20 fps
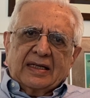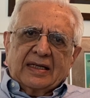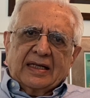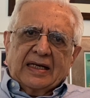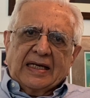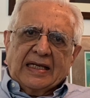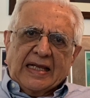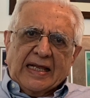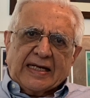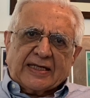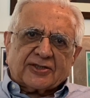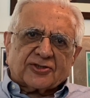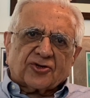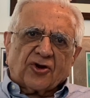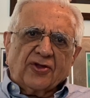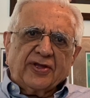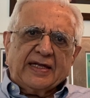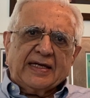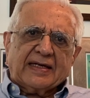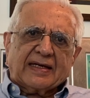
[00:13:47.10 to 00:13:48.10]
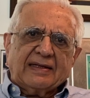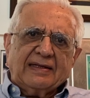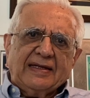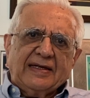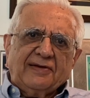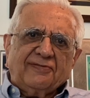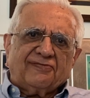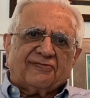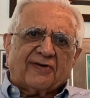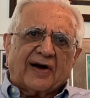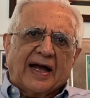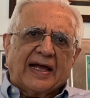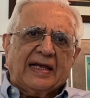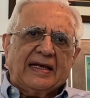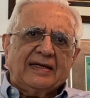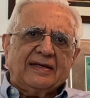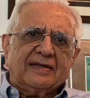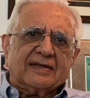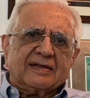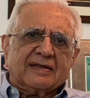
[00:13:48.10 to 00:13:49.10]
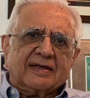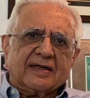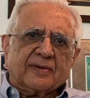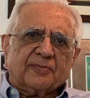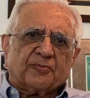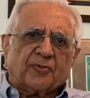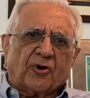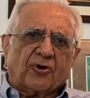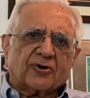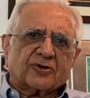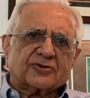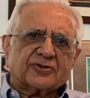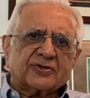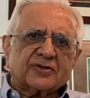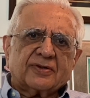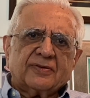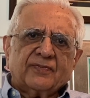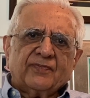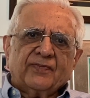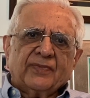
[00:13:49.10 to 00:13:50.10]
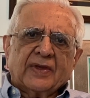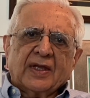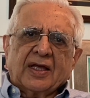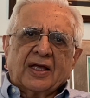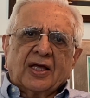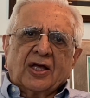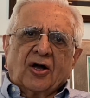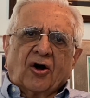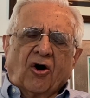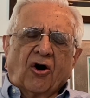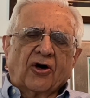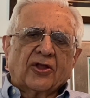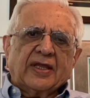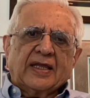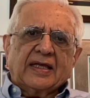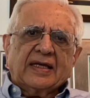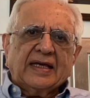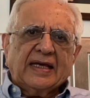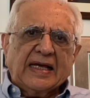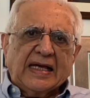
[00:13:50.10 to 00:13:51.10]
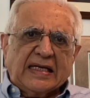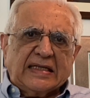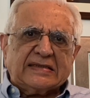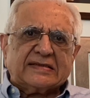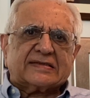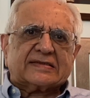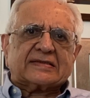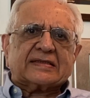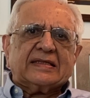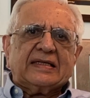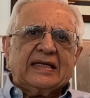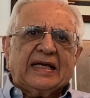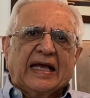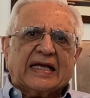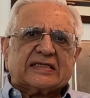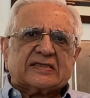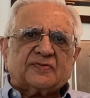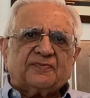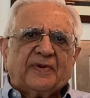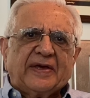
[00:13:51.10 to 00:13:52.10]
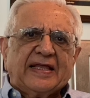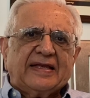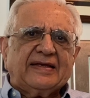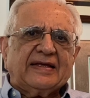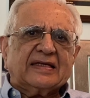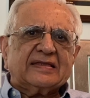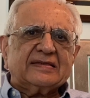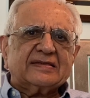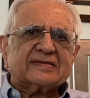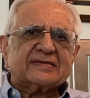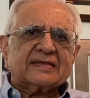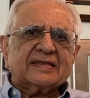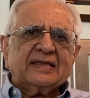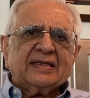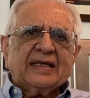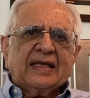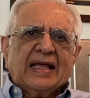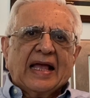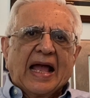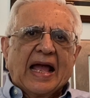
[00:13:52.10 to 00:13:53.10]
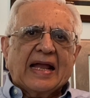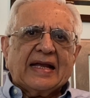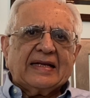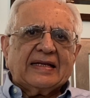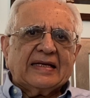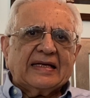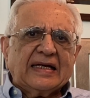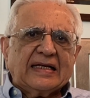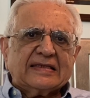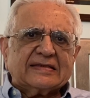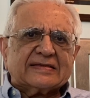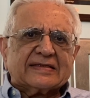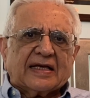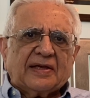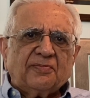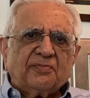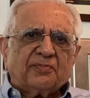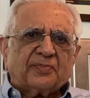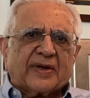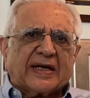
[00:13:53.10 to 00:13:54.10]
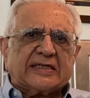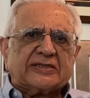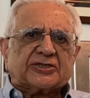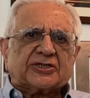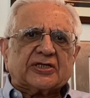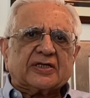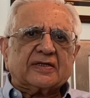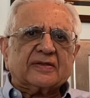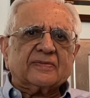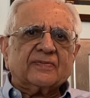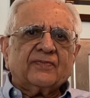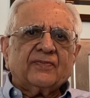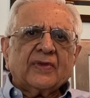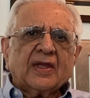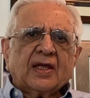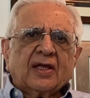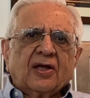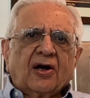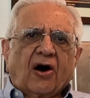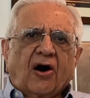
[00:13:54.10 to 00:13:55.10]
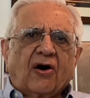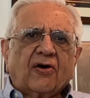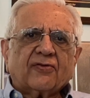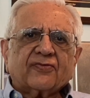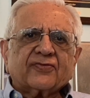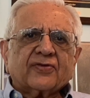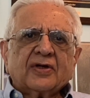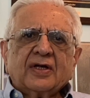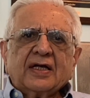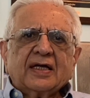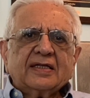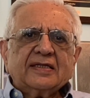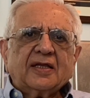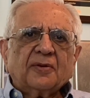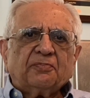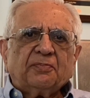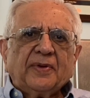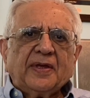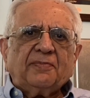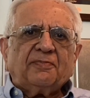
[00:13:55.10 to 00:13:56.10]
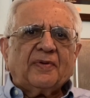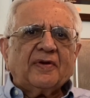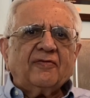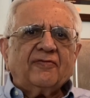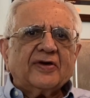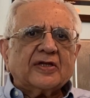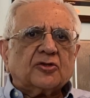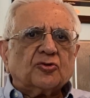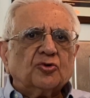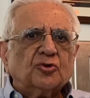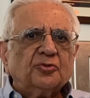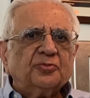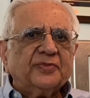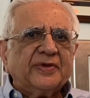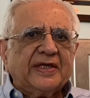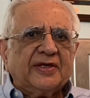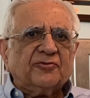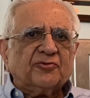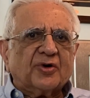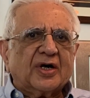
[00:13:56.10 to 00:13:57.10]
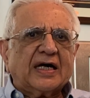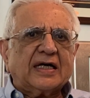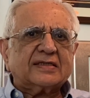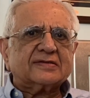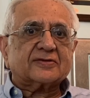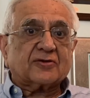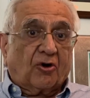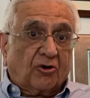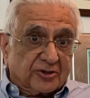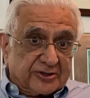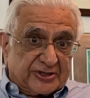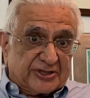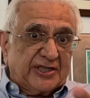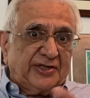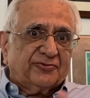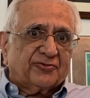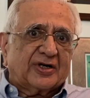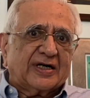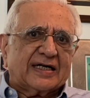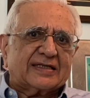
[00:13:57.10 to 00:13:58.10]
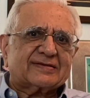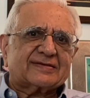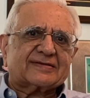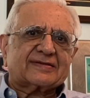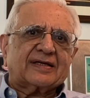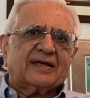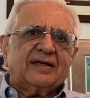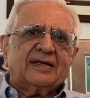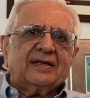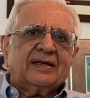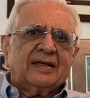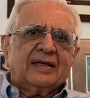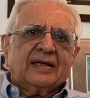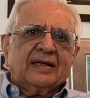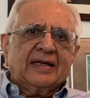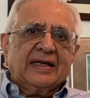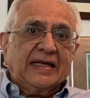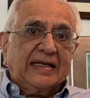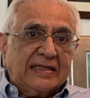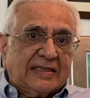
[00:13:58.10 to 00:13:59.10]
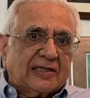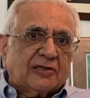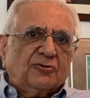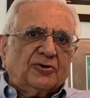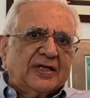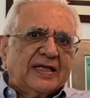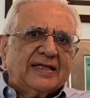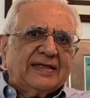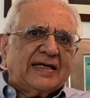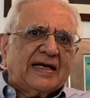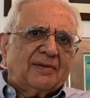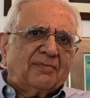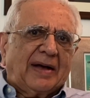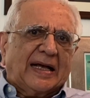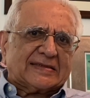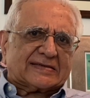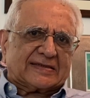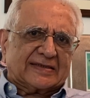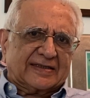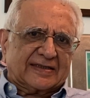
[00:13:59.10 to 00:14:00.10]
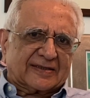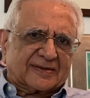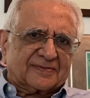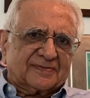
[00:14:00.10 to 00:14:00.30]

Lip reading: electronically filed report on his experience and his impression of the people with whom he works or she works, including the ambassador.